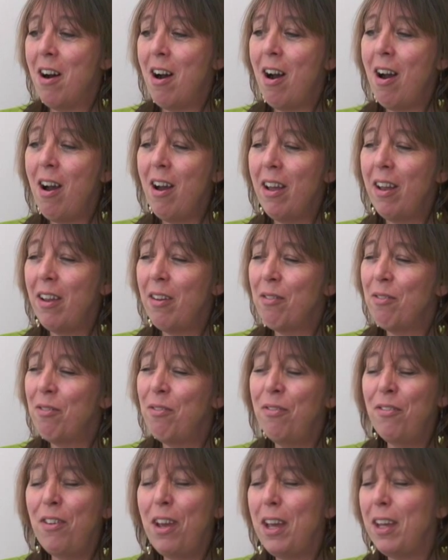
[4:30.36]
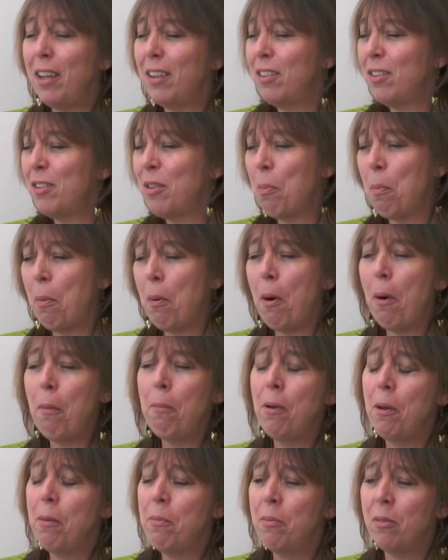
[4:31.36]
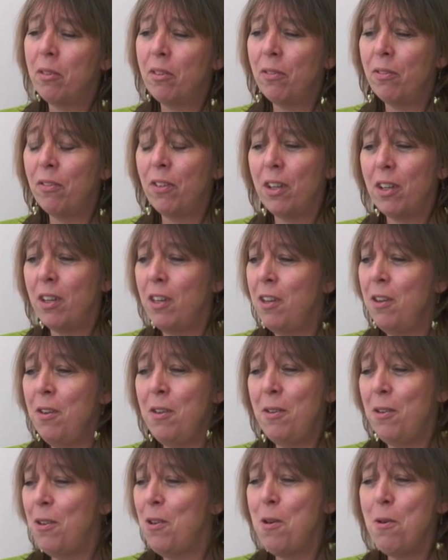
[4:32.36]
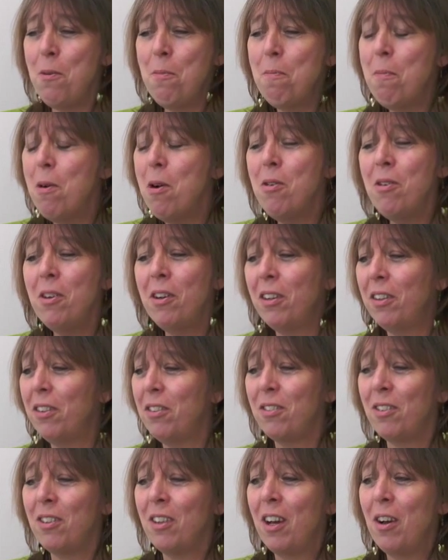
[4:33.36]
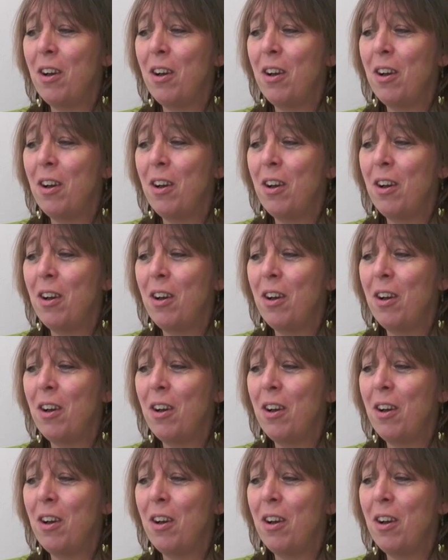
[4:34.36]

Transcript: I fixed problems for hu humongous